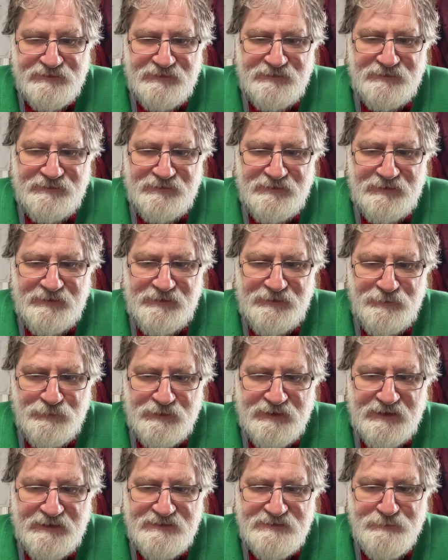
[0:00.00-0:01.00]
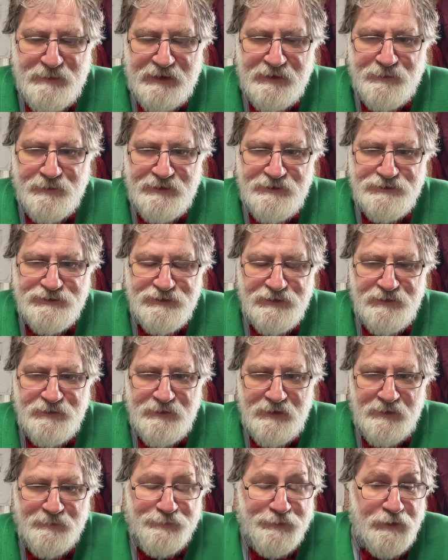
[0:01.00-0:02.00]
in the UK's
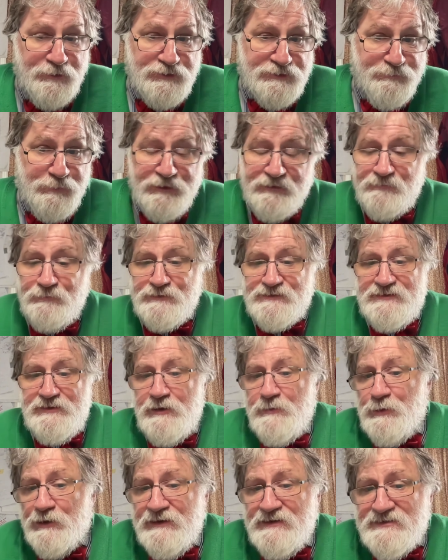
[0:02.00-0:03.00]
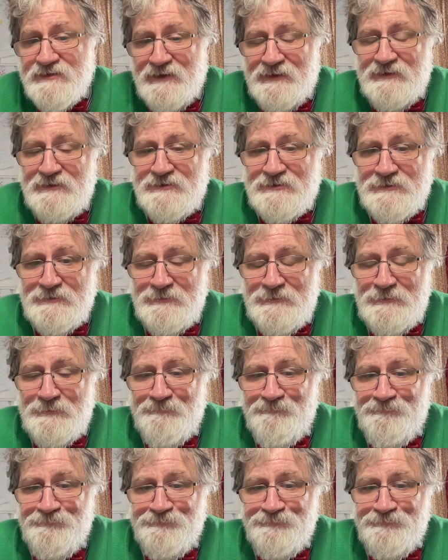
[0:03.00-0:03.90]
migration approach. But of course, no one is going to